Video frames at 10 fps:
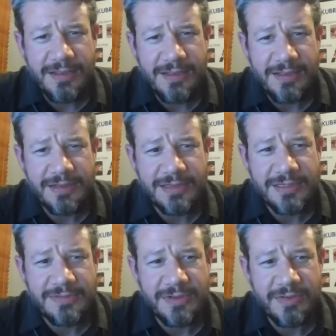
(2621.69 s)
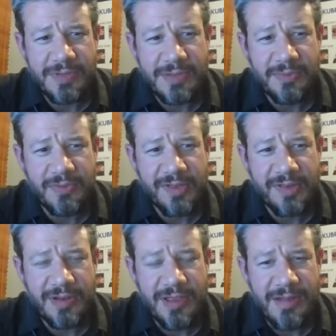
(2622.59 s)
uh, to other people
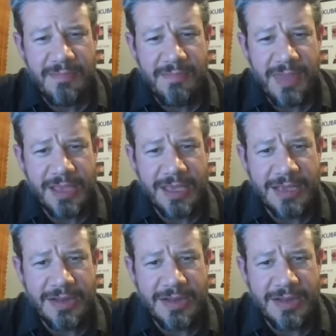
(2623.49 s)
in in making